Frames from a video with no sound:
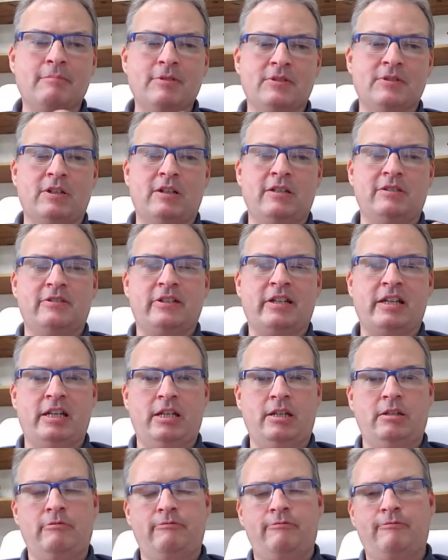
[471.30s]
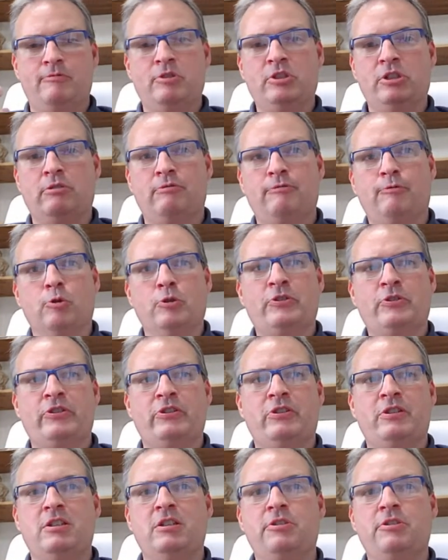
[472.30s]
Amazon's kind of,
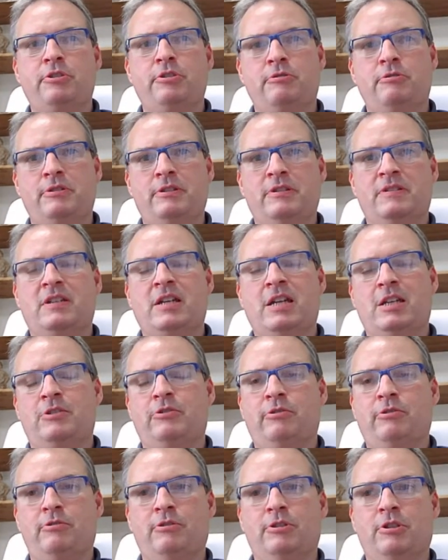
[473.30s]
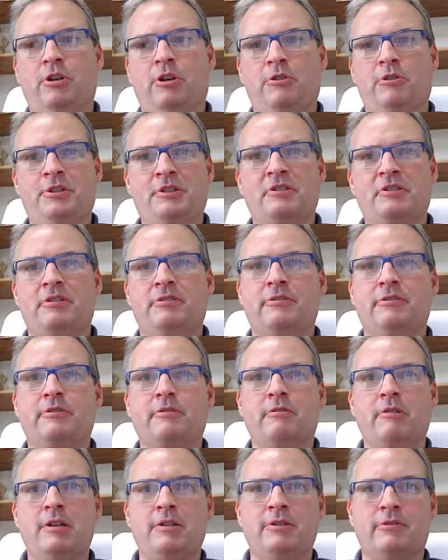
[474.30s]
forcing the issue in this case due to all these
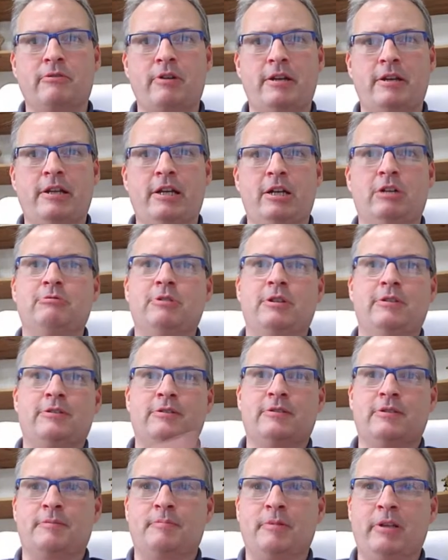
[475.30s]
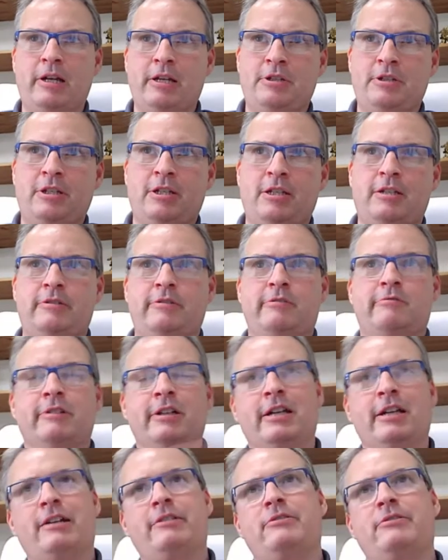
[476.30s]
constraints right now on the supply chain and the
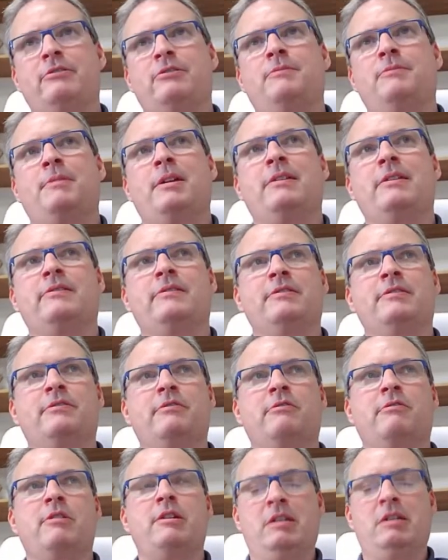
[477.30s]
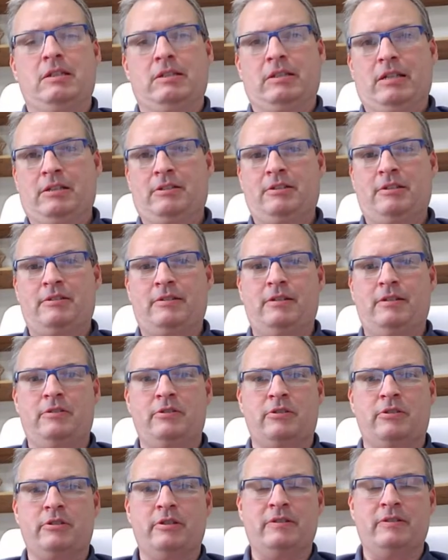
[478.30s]
warehousing space. And it's crazy. It's
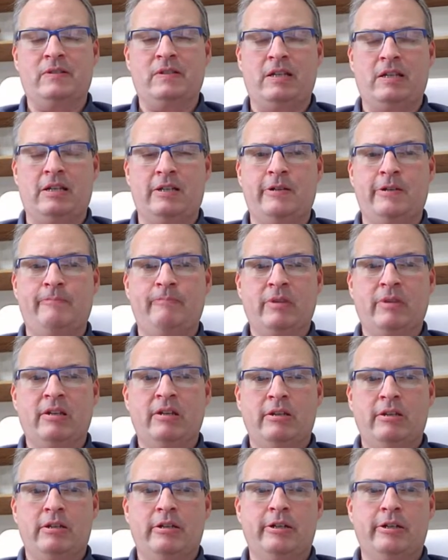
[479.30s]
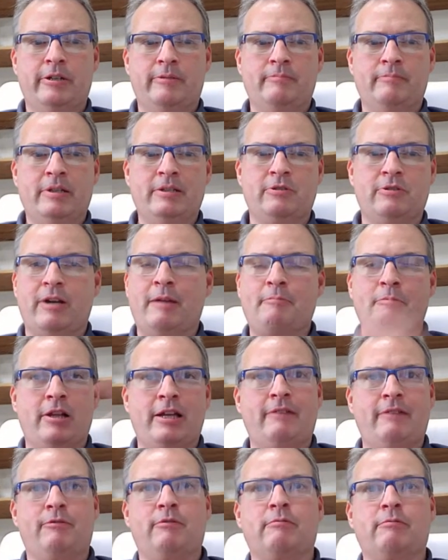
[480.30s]
just insane. And so I
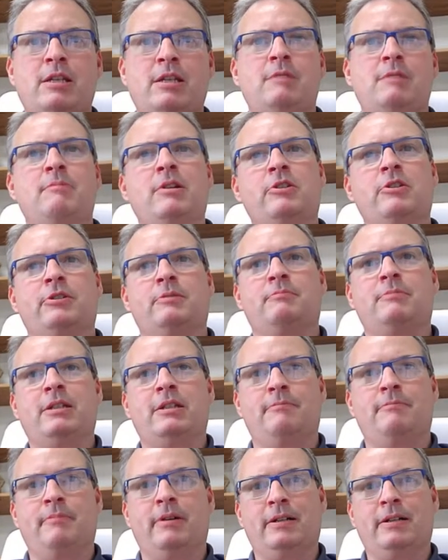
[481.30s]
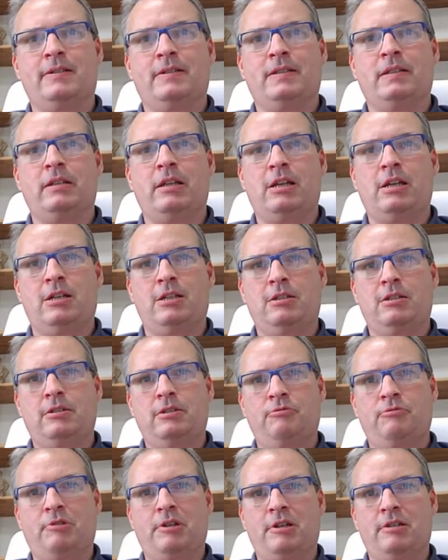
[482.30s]
probably 3 emails in my inbox today
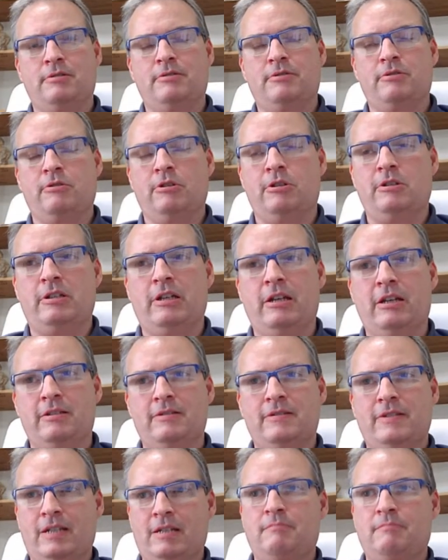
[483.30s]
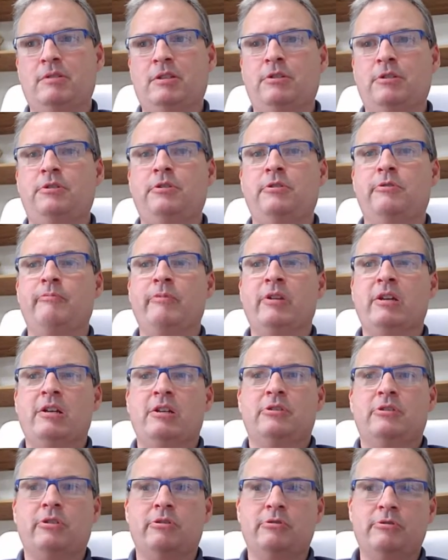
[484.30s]
to answer on that same issue.
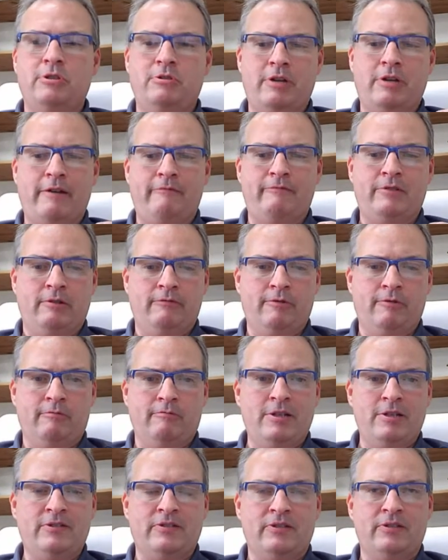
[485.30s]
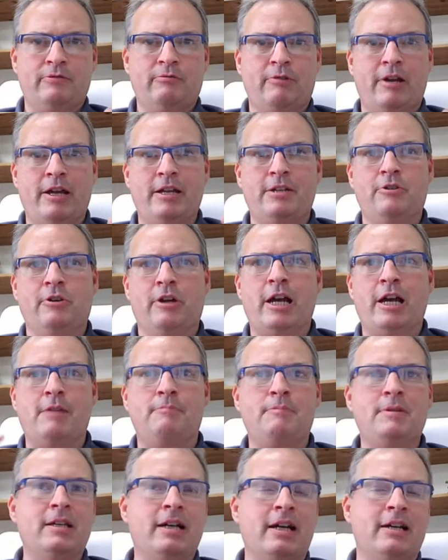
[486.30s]
So you have different reasons, right? Your
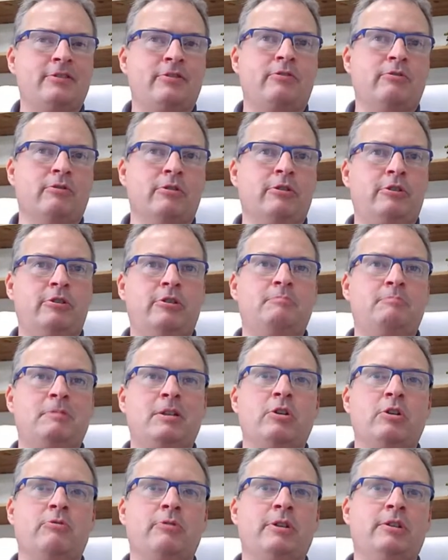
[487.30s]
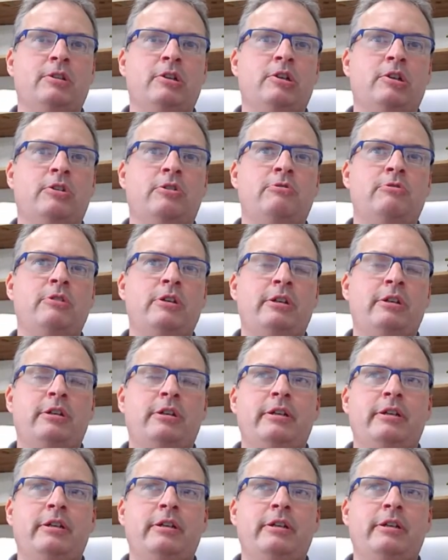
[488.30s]
IPI score could be going low.